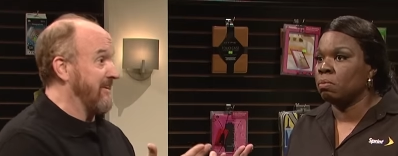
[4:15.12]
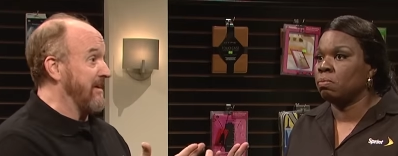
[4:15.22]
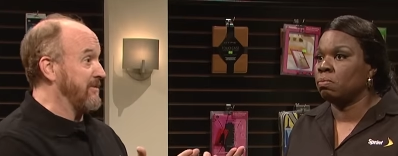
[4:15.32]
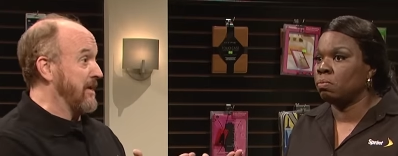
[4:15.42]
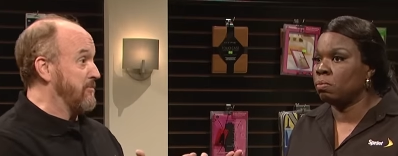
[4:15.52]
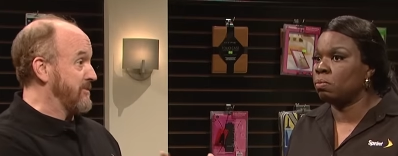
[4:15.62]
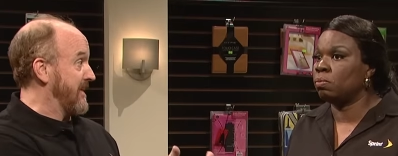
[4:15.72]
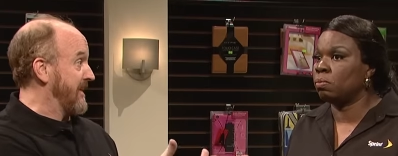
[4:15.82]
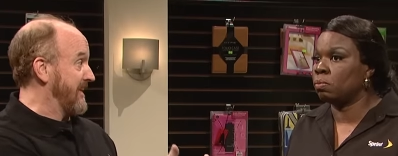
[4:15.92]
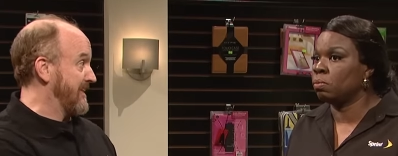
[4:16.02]
Speaker 1: I don't have to keep
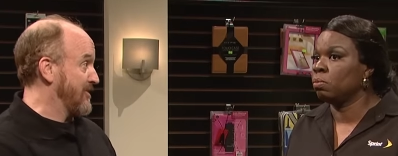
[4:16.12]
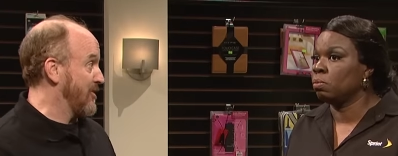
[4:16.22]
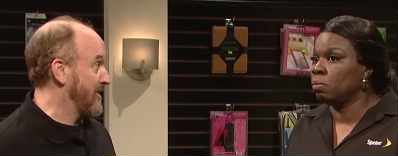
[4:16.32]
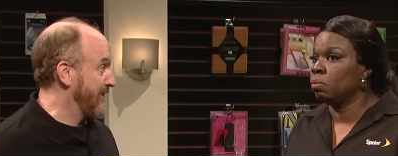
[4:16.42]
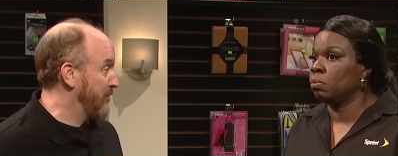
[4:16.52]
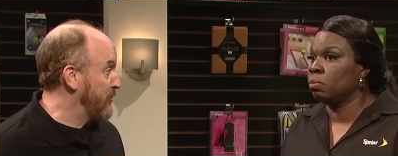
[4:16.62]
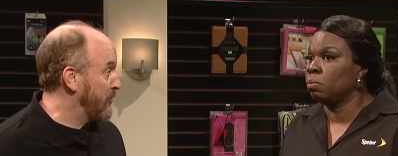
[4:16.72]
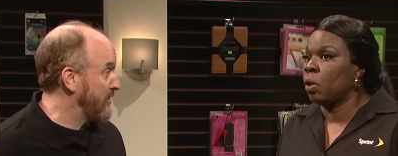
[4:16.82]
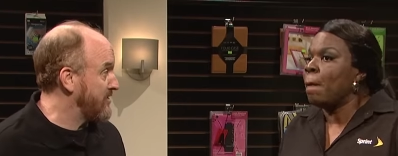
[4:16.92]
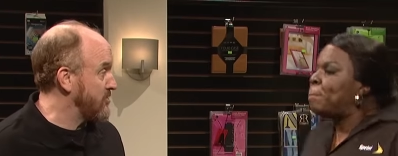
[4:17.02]
pretending like I talk like
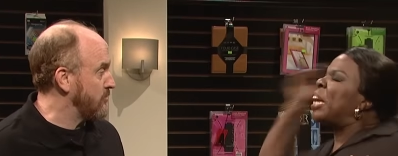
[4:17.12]
you. Such